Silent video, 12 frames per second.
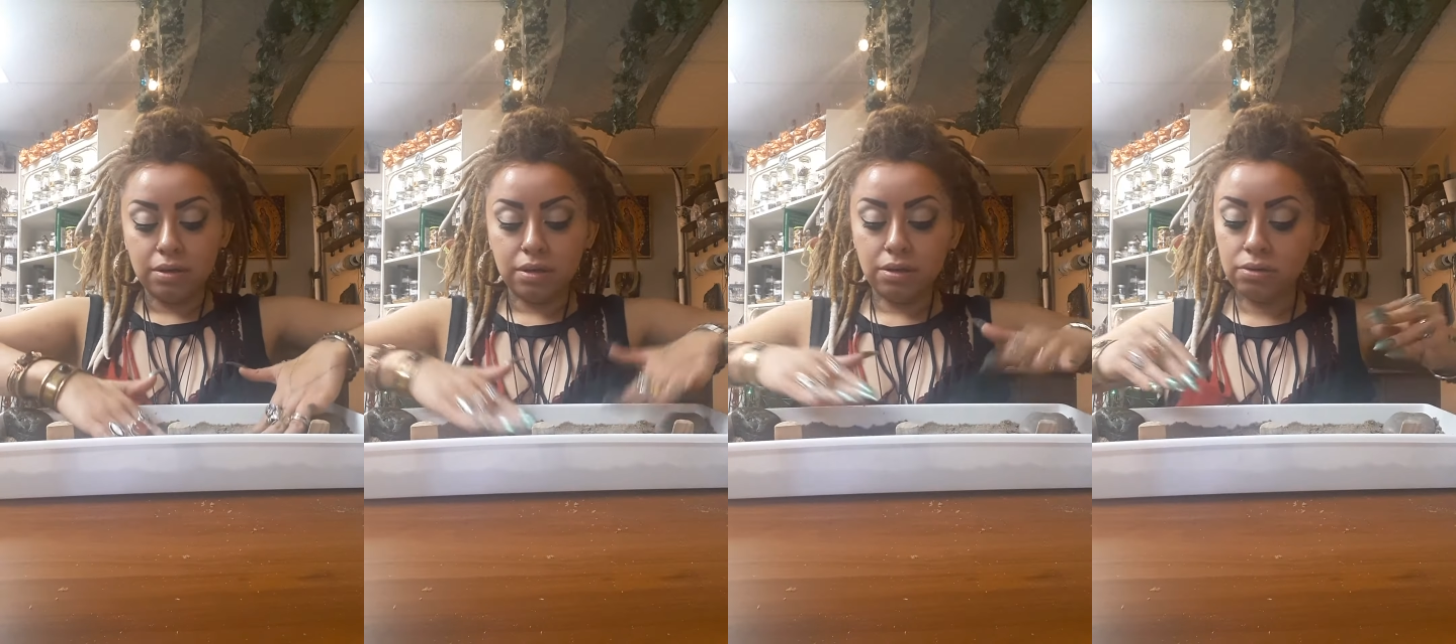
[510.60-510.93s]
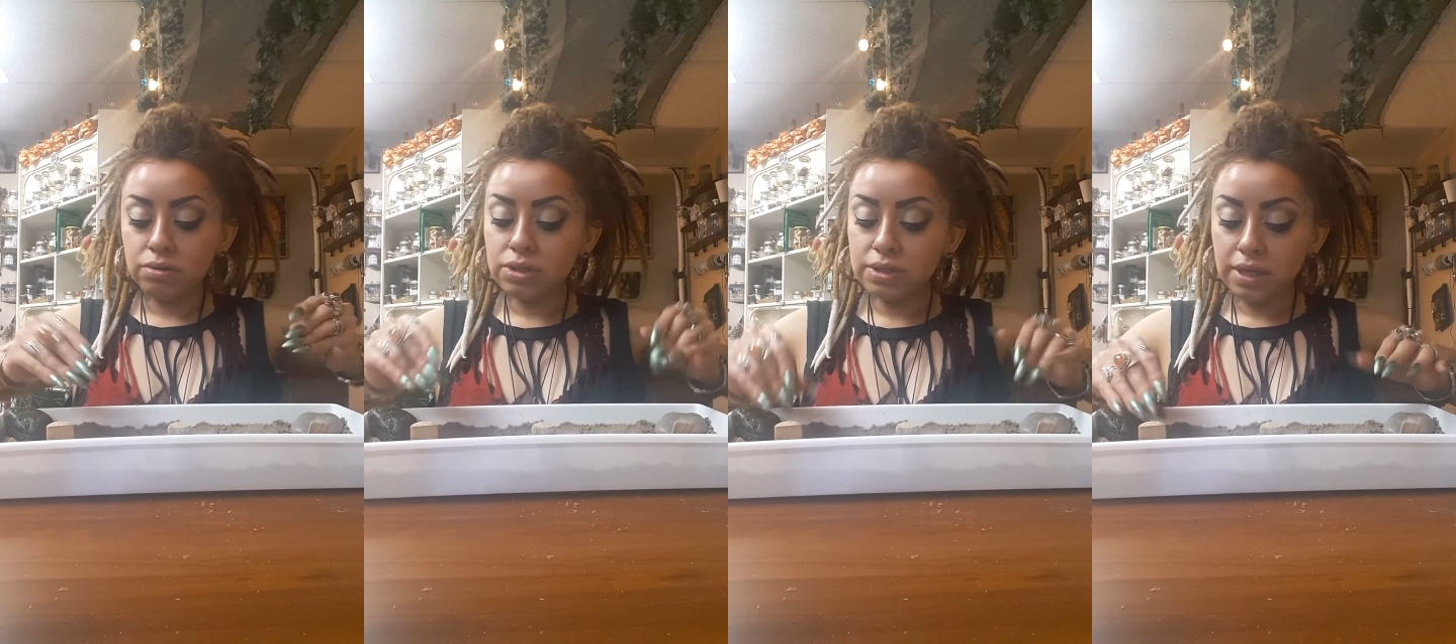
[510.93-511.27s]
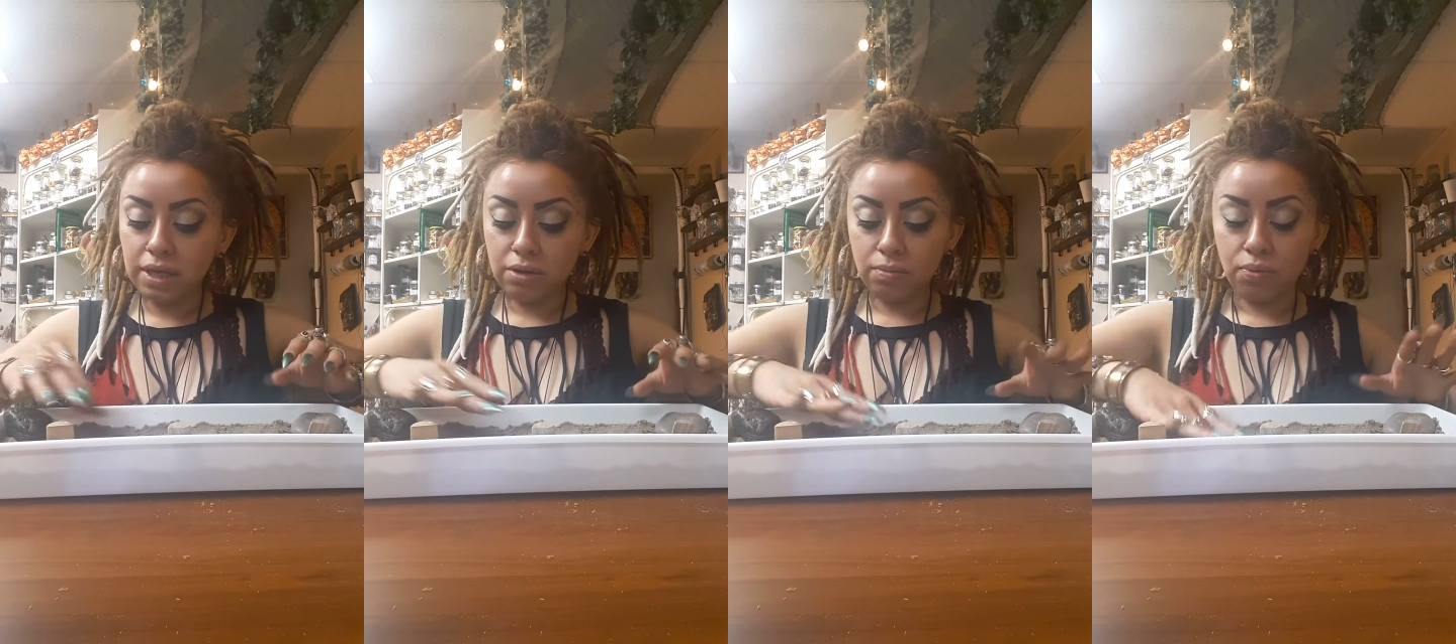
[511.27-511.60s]
you know, just
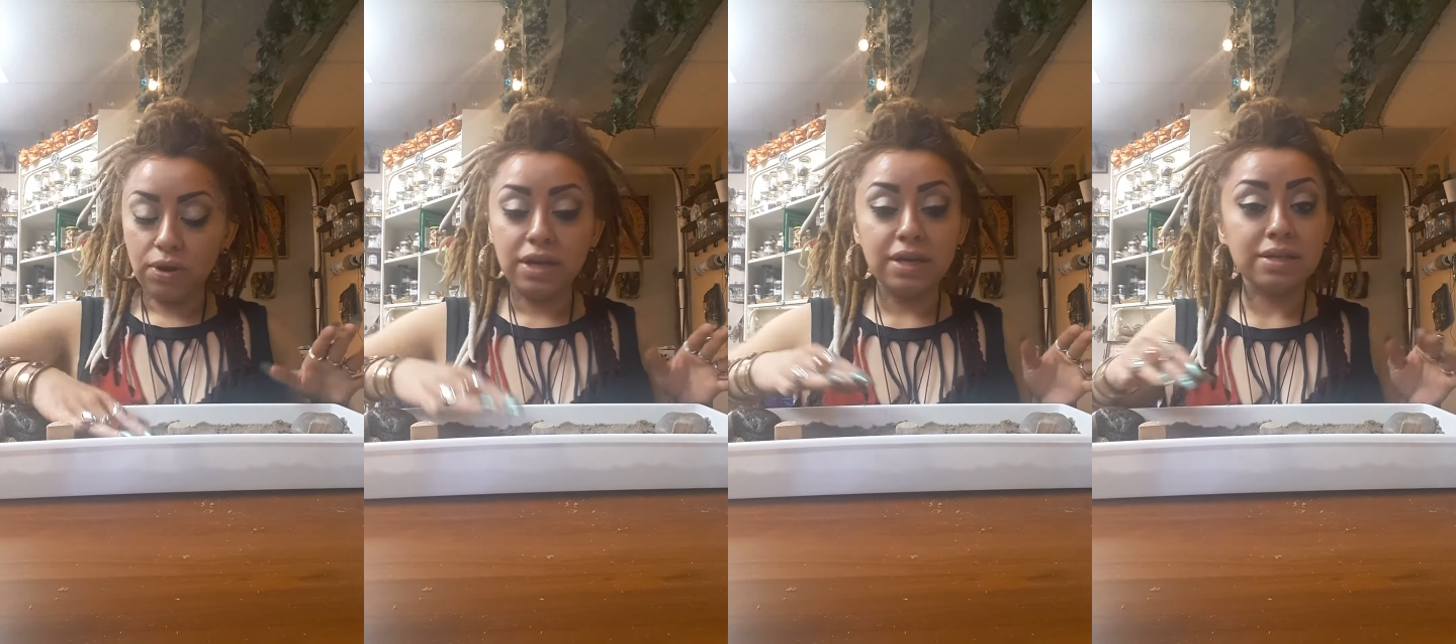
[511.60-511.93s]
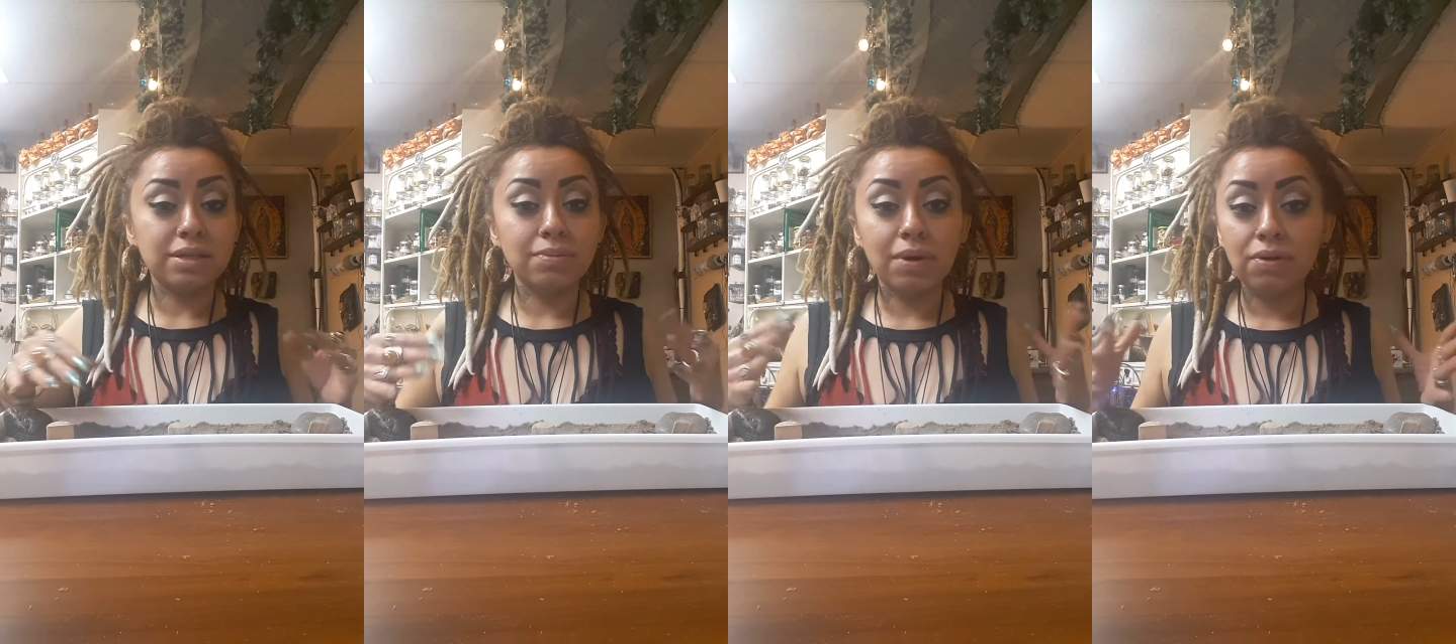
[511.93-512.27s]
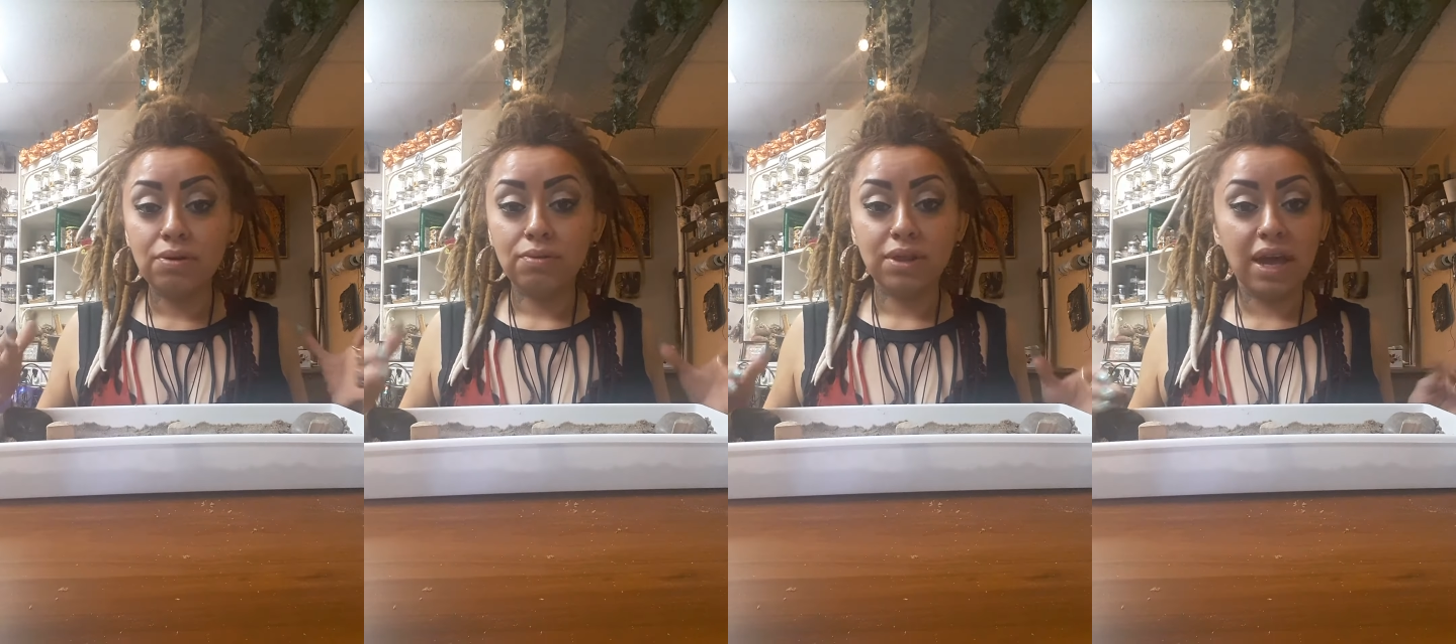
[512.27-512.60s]
take a break. It's
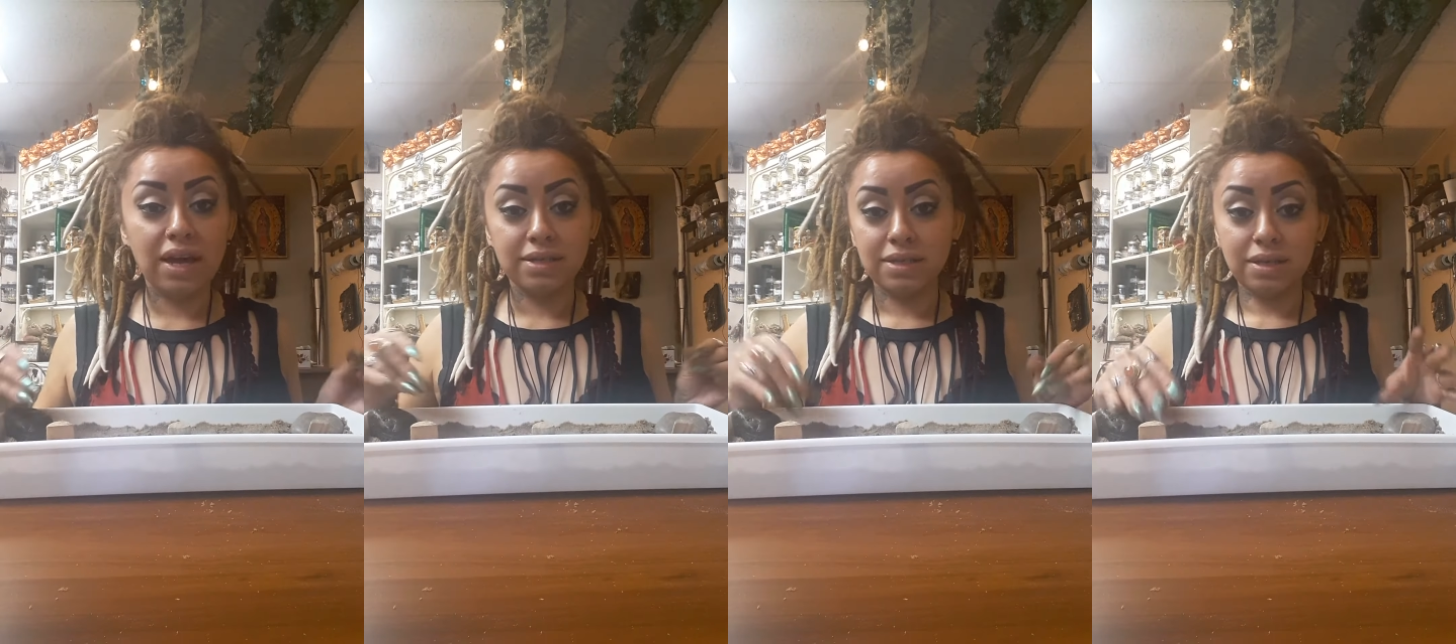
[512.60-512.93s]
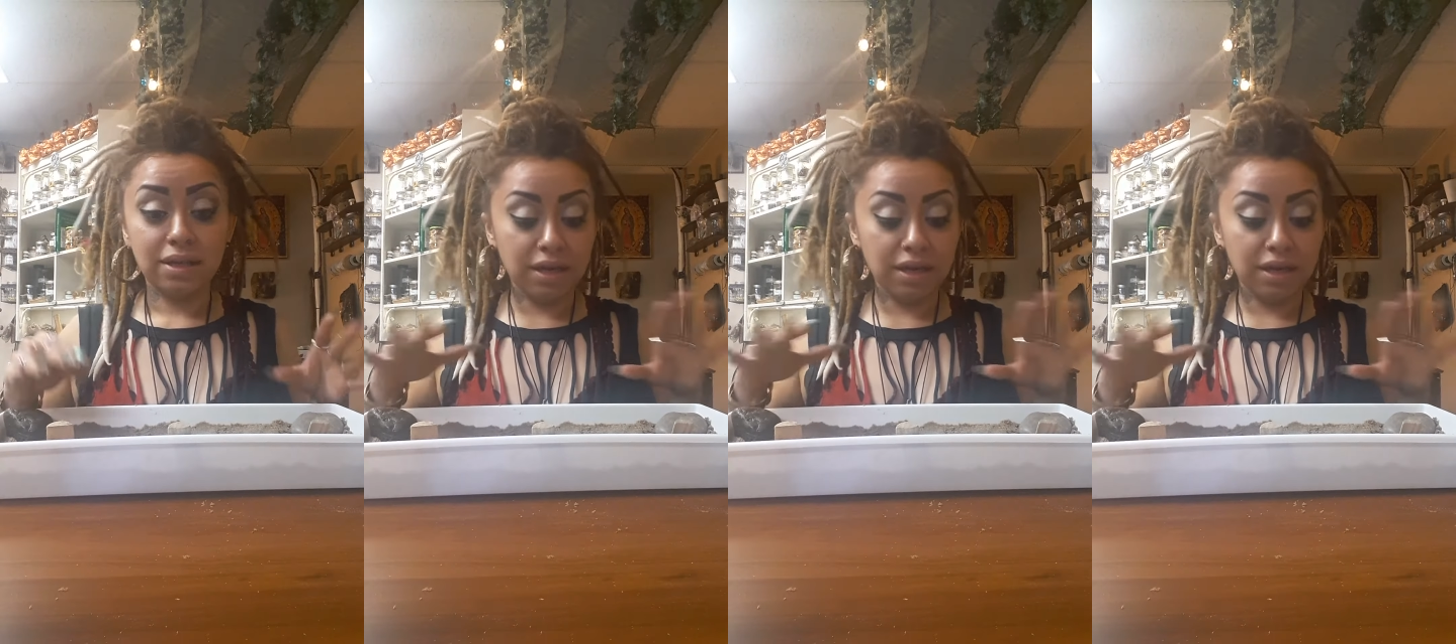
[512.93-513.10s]
very relaxing.